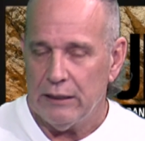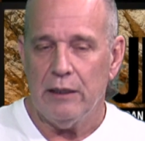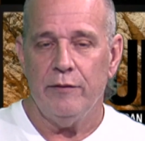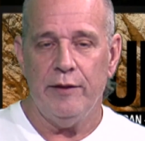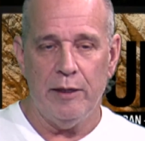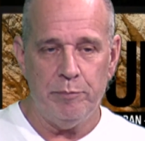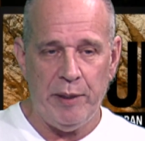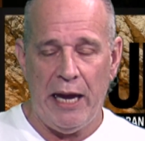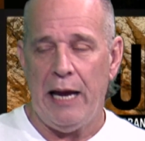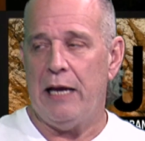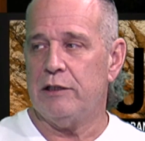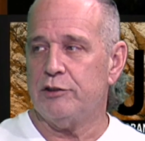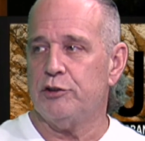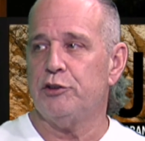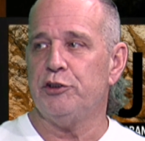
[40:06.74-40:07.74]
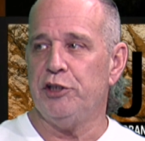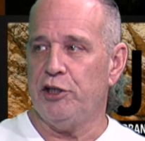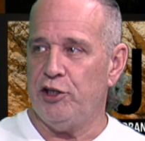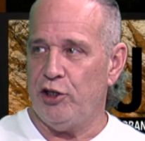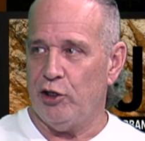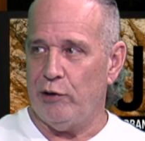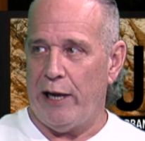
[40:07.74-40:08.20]
they passed
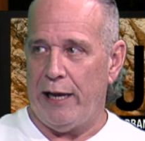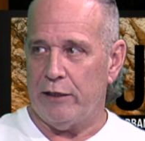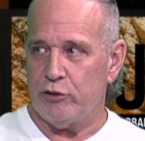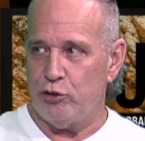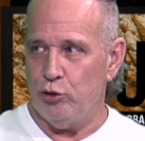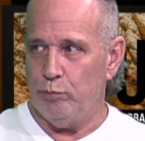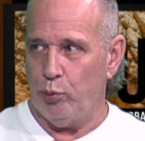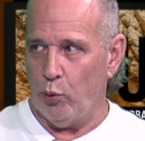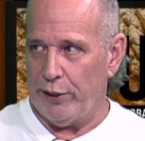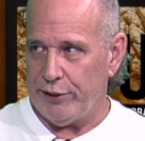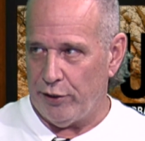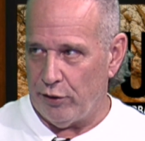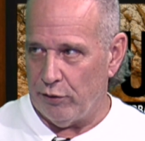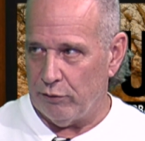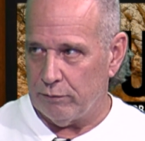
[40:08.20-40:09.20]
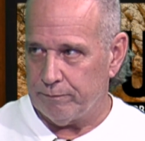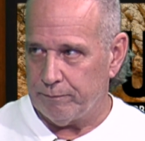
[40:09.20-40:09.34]
Secure Act 2.0.